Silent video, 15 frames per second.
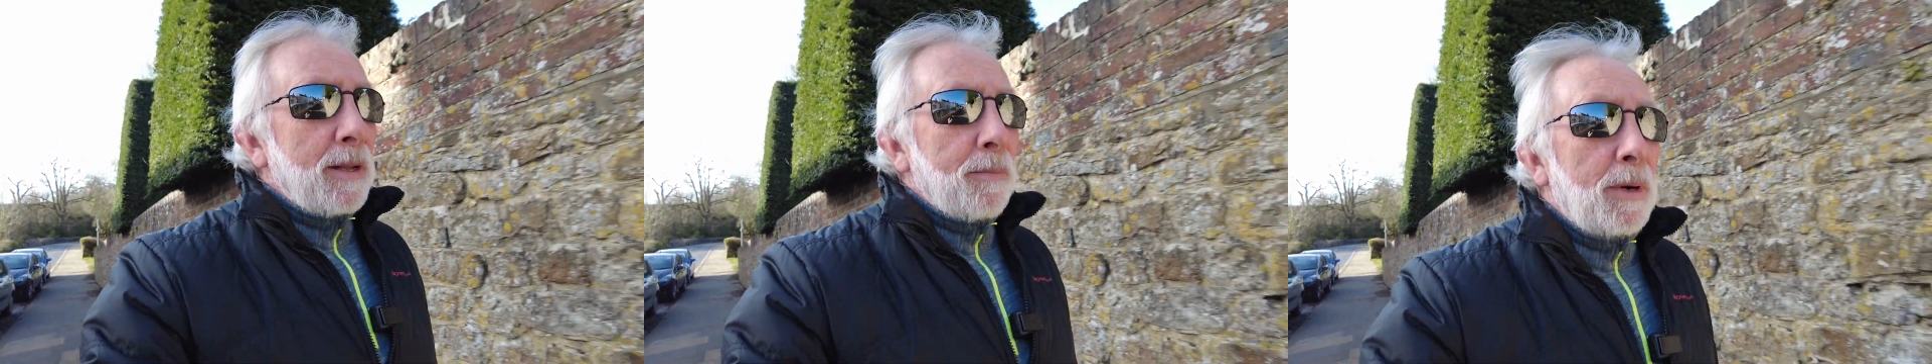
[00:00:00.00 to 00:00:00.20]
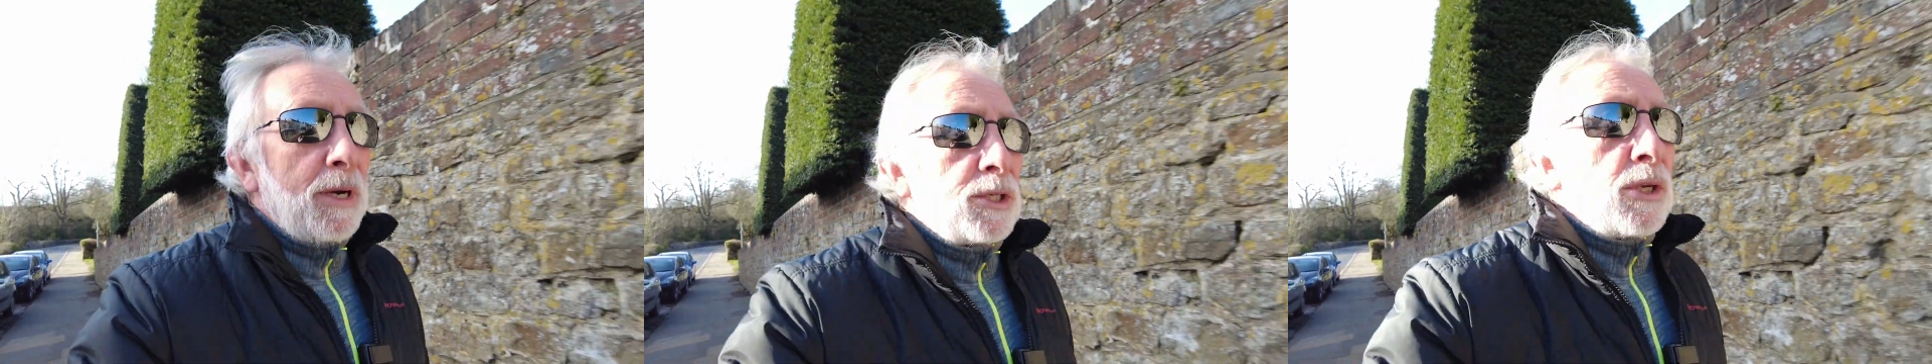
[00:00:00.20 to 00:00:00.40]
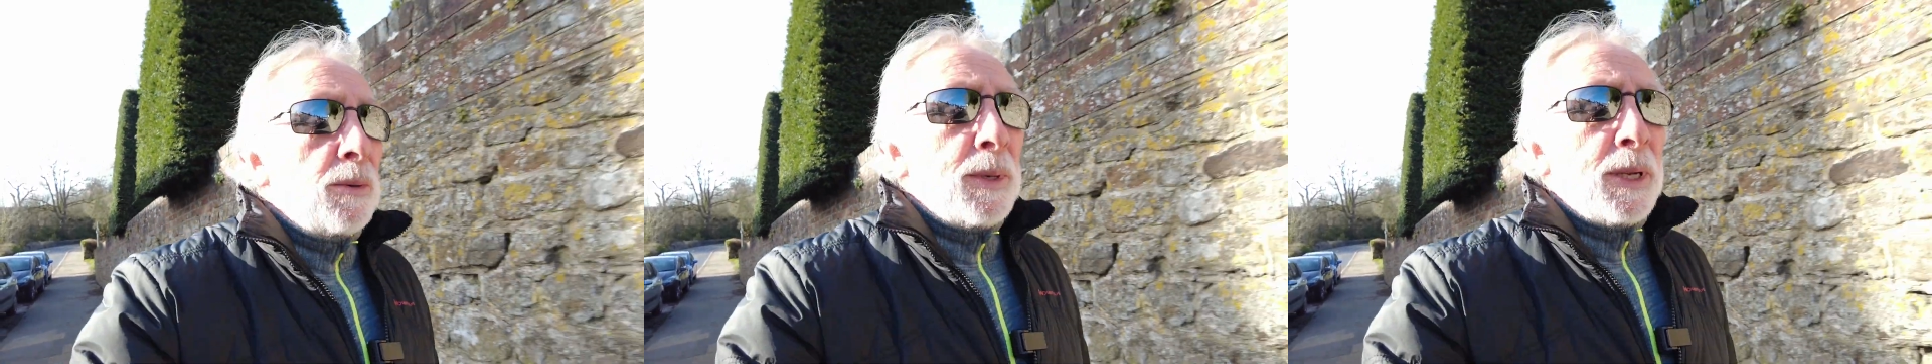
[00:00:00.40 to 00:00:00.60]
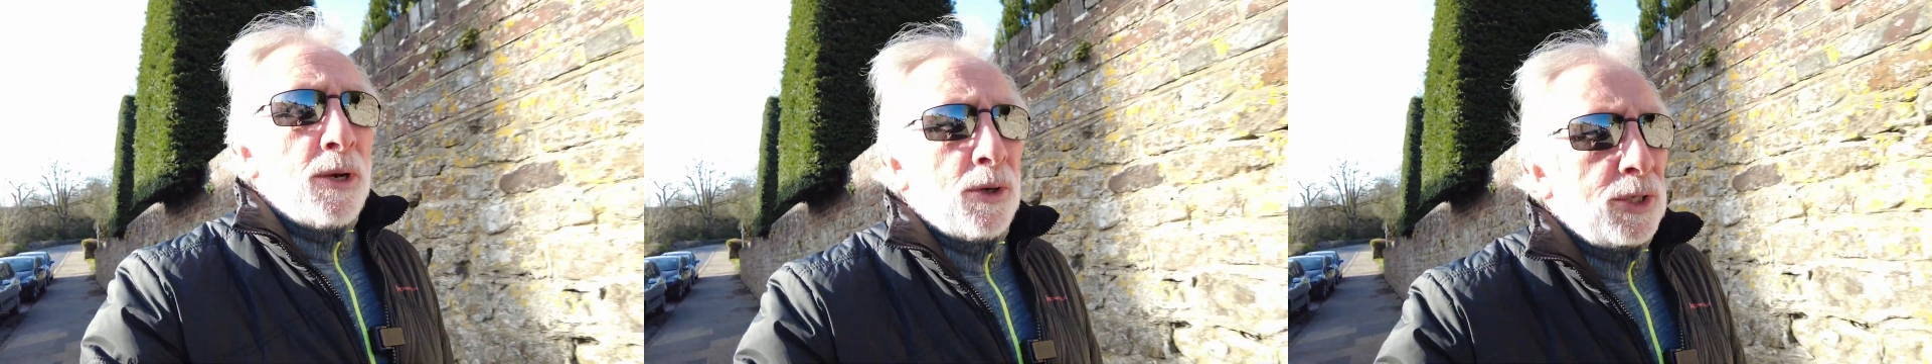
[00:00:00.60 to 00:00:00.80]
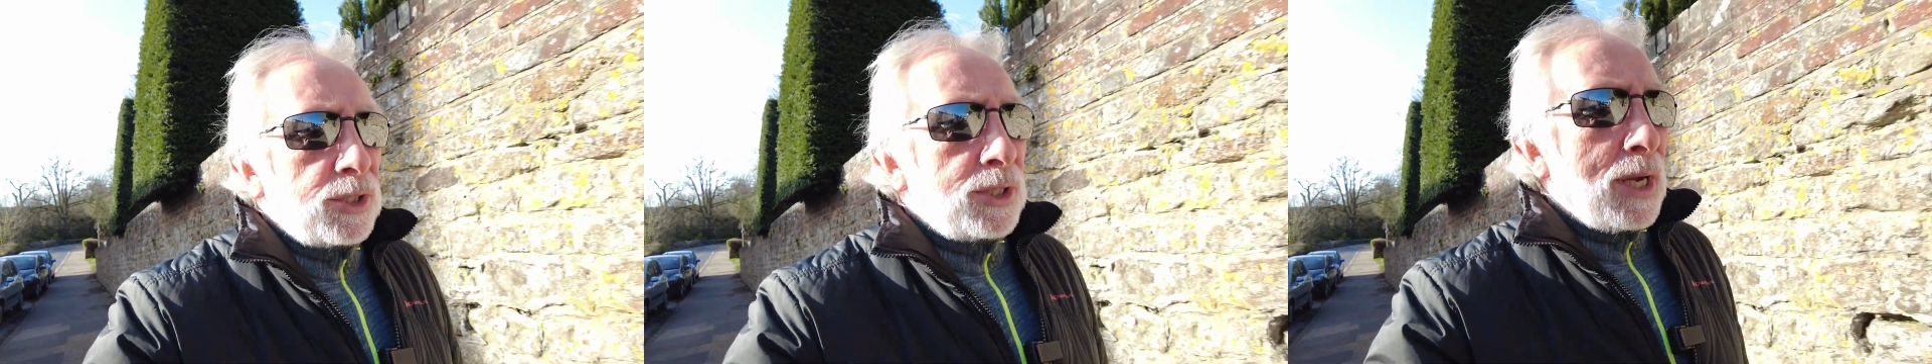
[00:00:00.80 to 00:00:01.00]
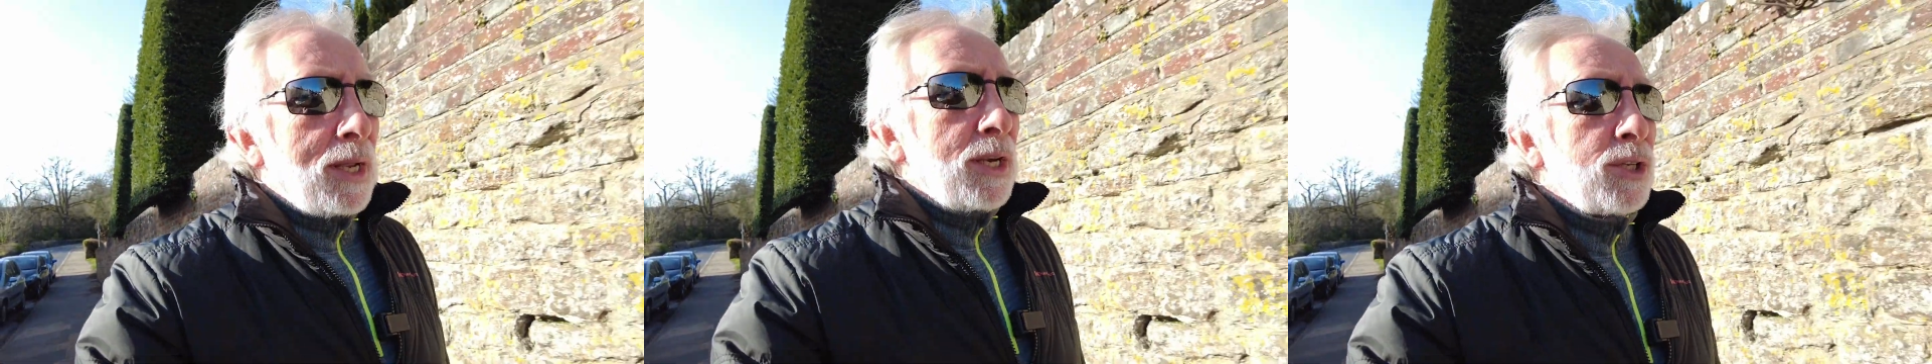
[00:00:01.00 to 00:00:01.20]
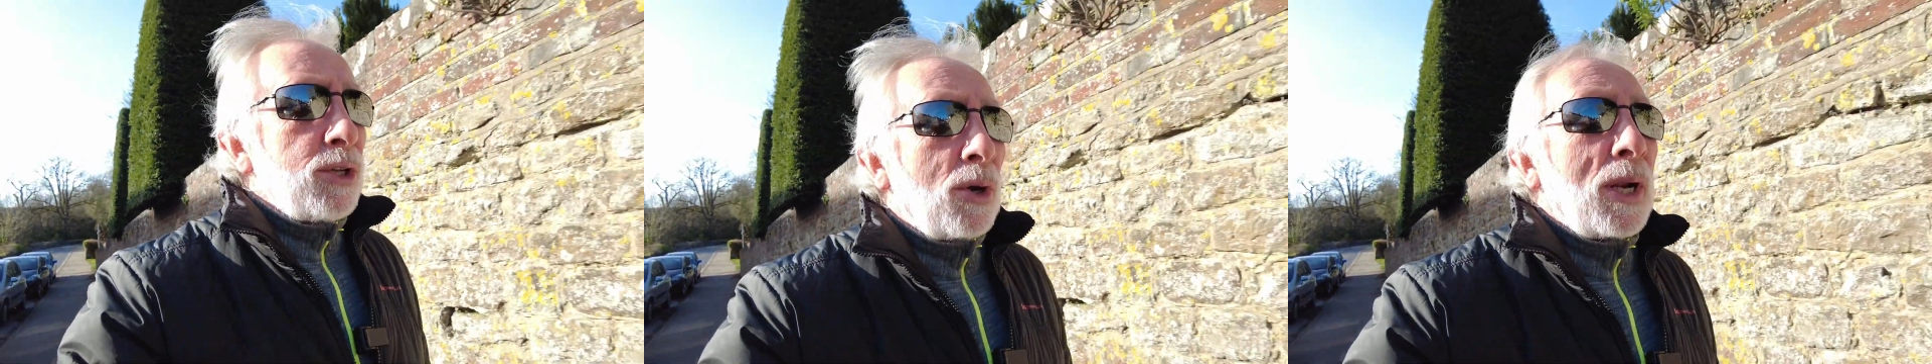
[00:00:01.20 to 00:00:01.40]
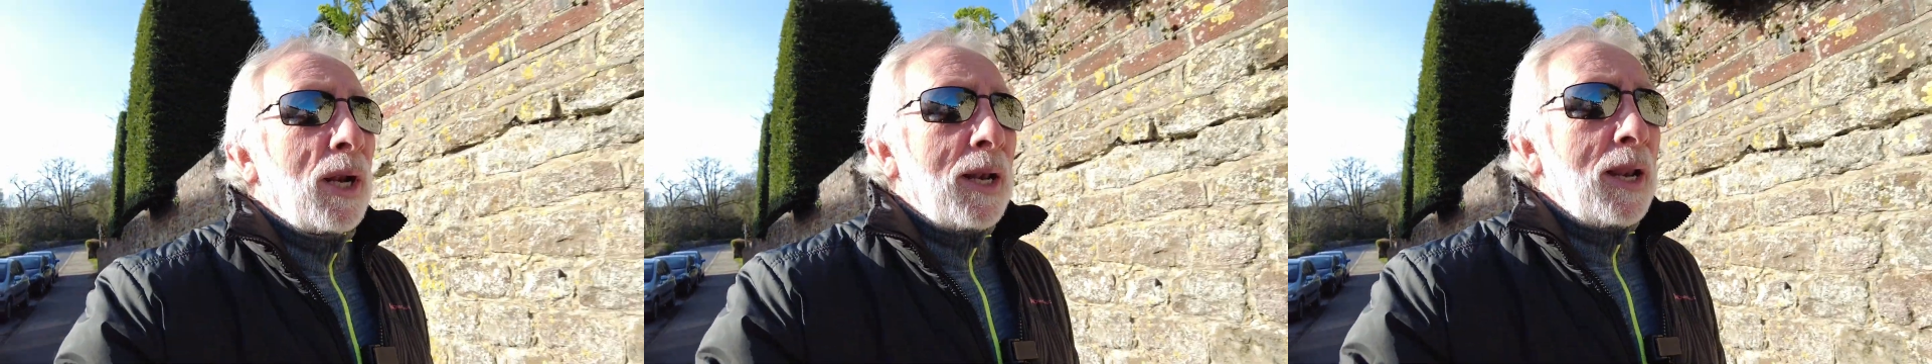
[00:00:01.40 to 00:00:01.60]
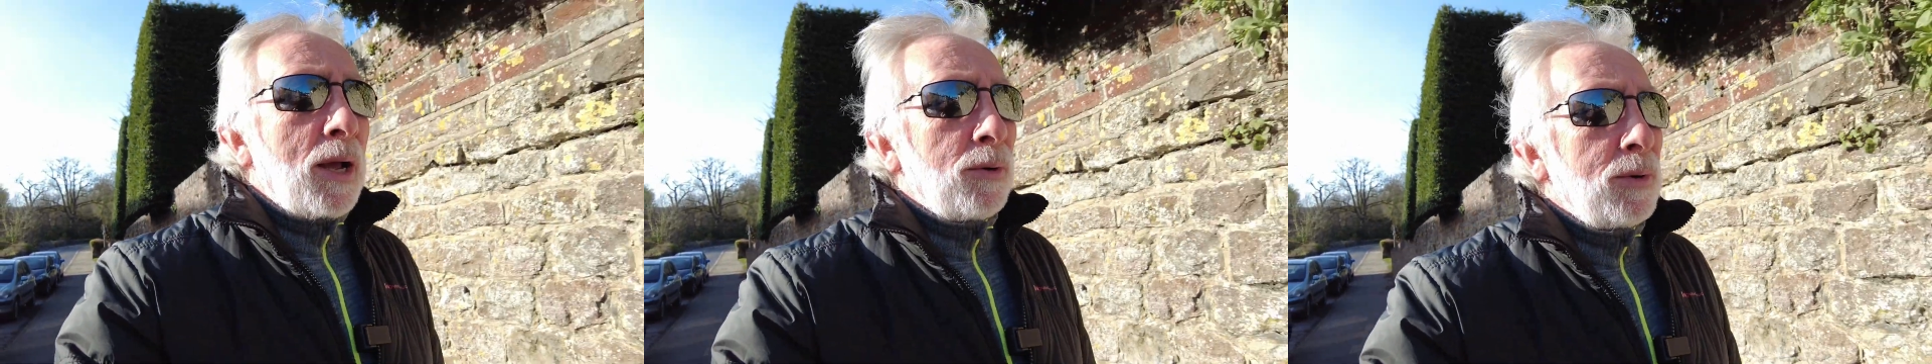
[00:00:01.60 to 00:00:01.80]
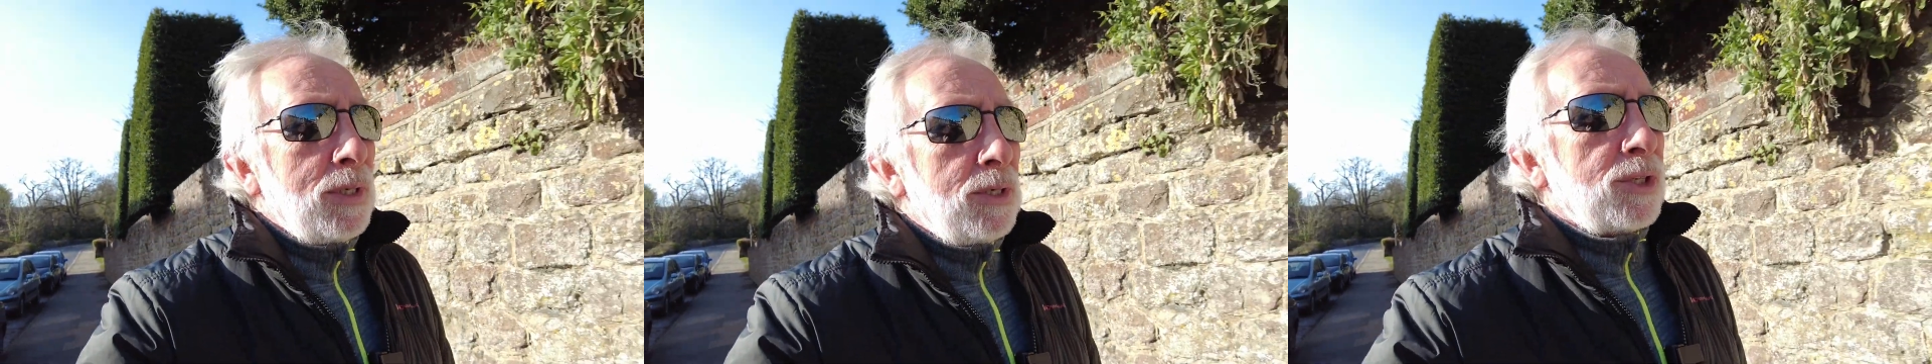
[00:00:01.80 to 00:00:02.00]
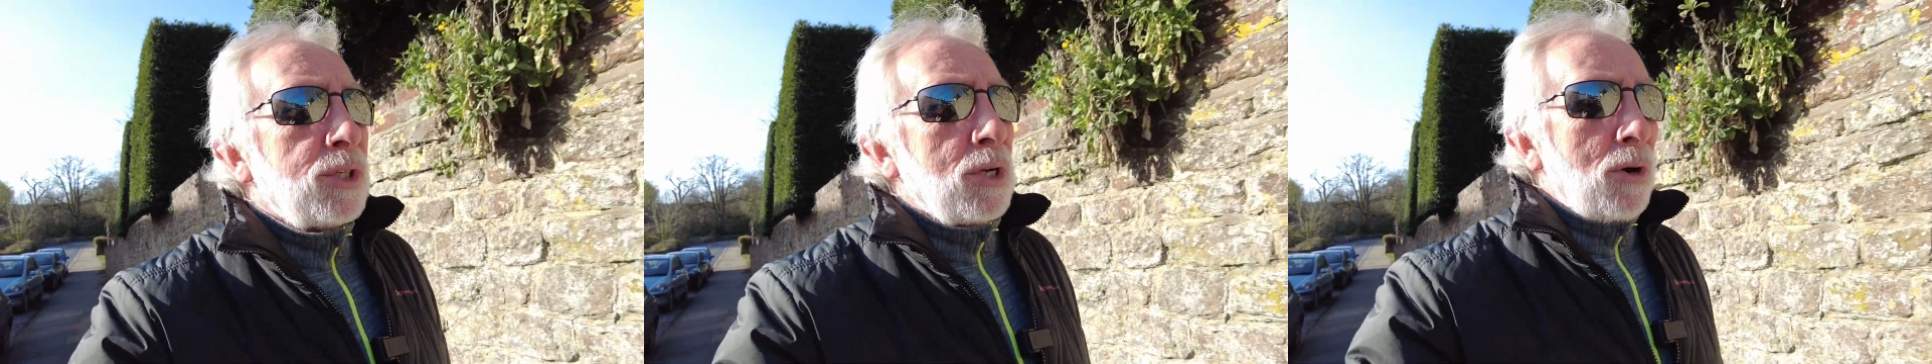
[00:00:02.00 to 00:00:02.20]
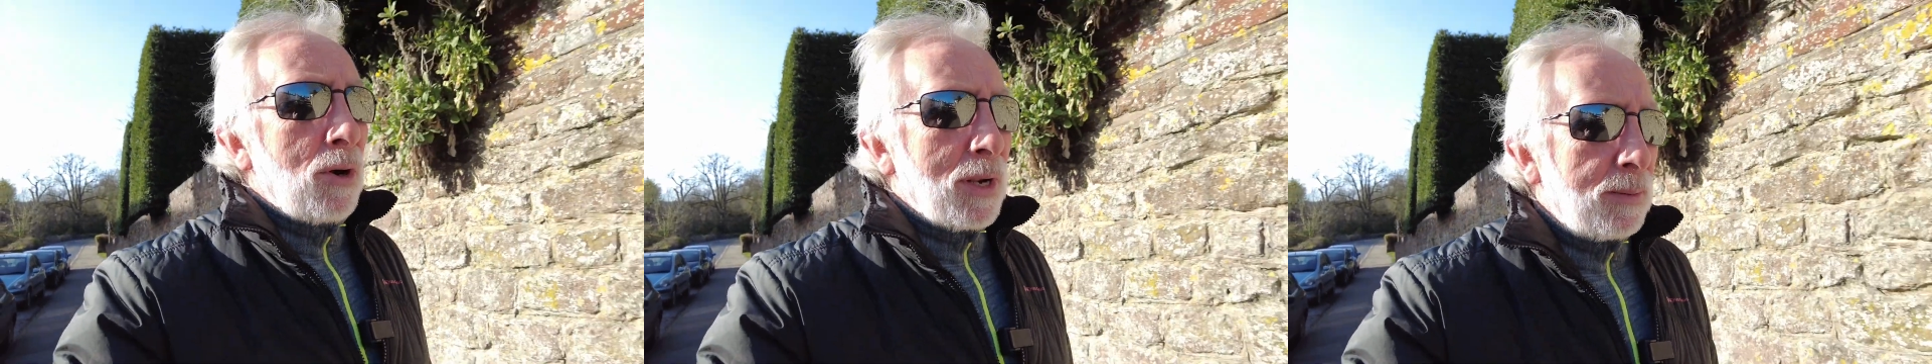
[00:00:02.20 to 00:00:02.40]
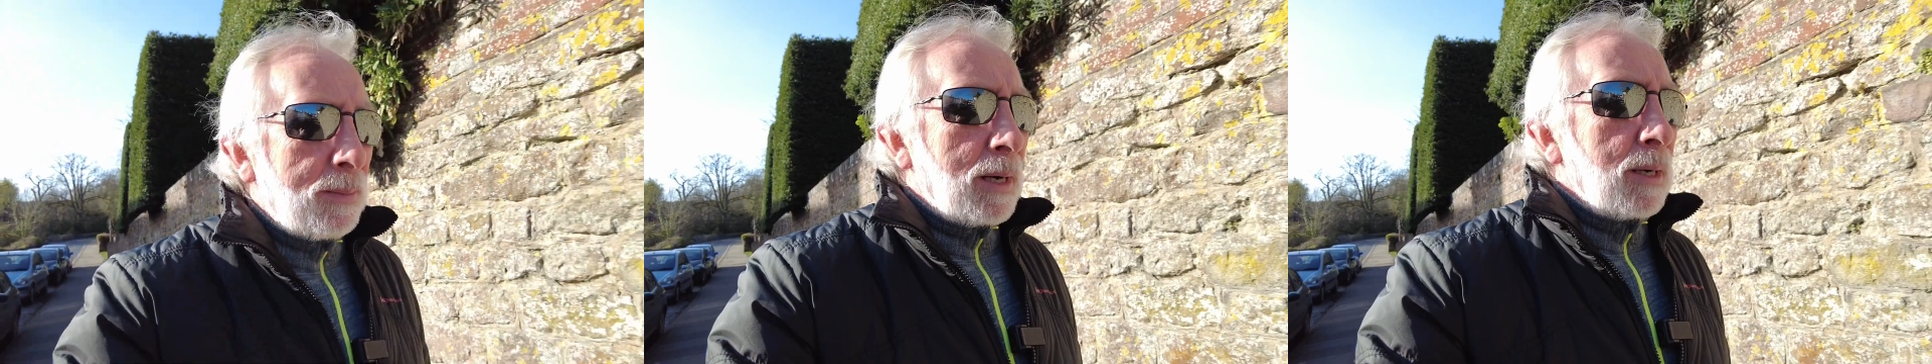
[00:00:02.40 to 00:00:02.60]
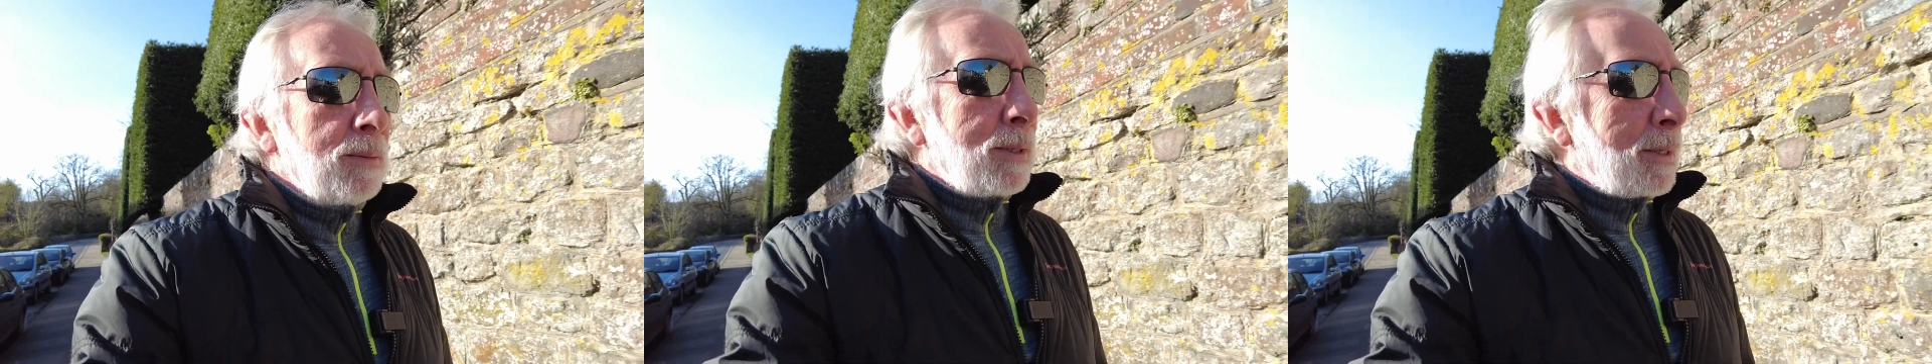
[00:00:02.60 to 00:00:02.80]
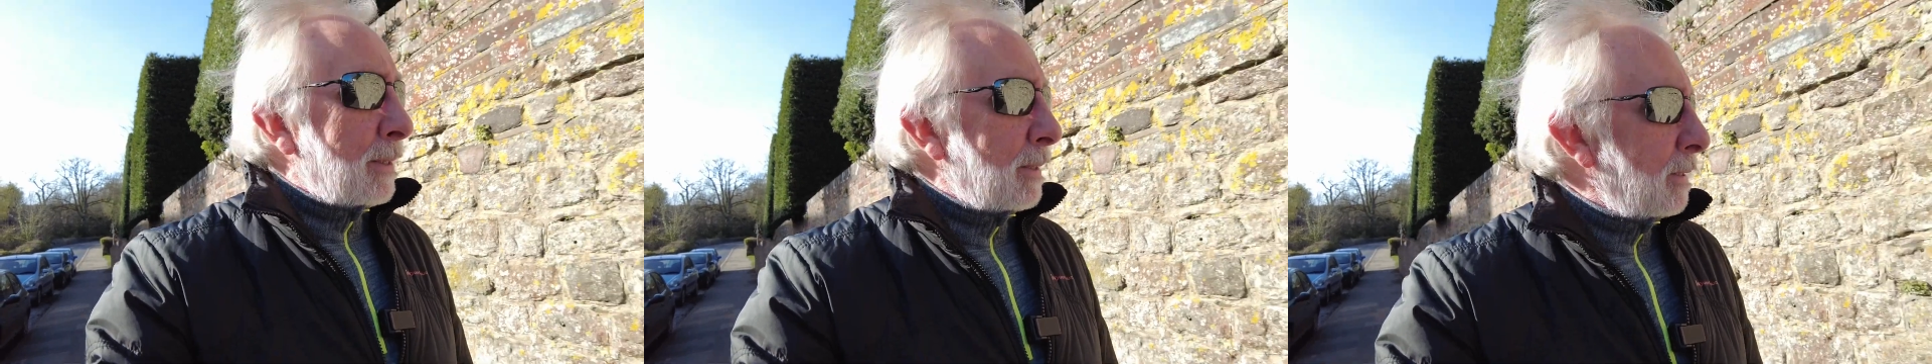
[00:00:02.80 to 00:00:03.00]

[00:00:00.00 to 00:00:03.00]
but it's going to be a nice day. There's not a cloud in the sky at the moment.